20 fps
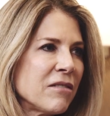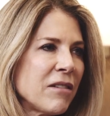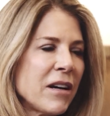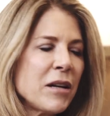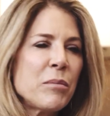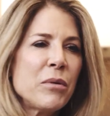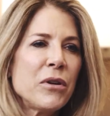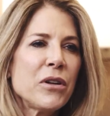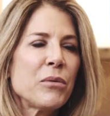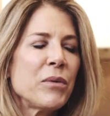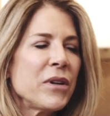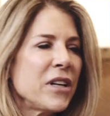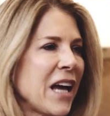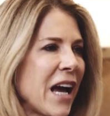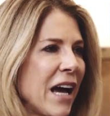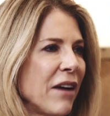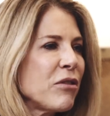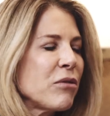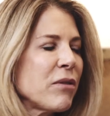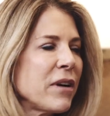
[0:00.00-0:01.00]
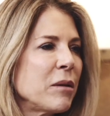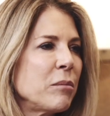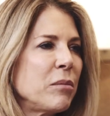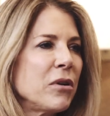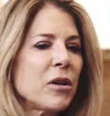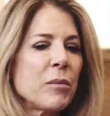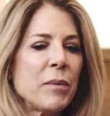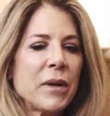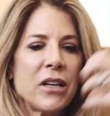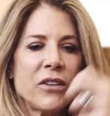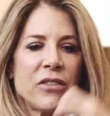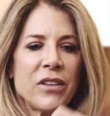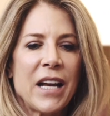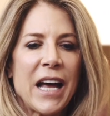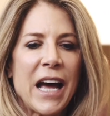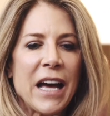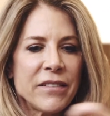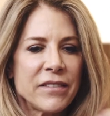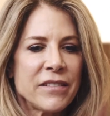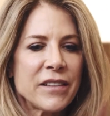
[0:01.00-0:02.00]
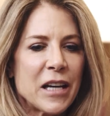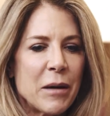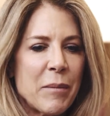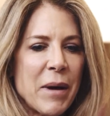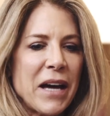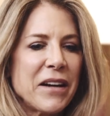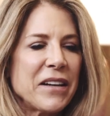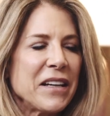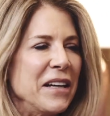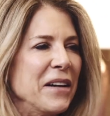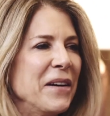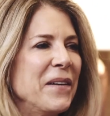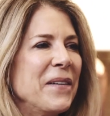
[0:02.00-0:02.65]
Write a book when you have to write a book because it has to come out of you.